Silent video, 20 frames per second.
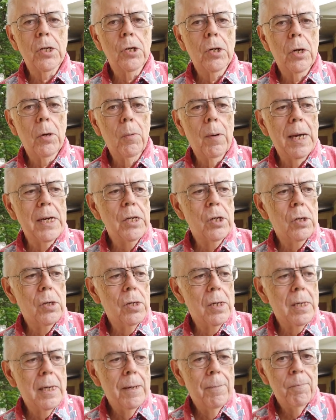
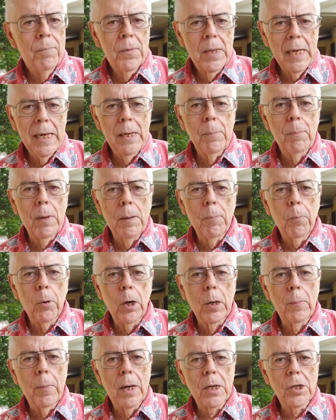generations, it'd be
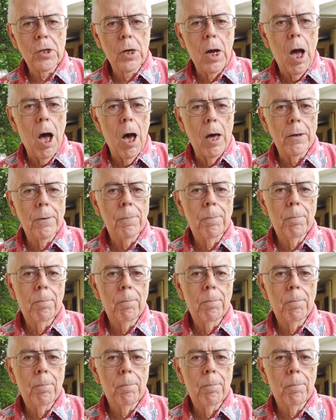pretty much gone.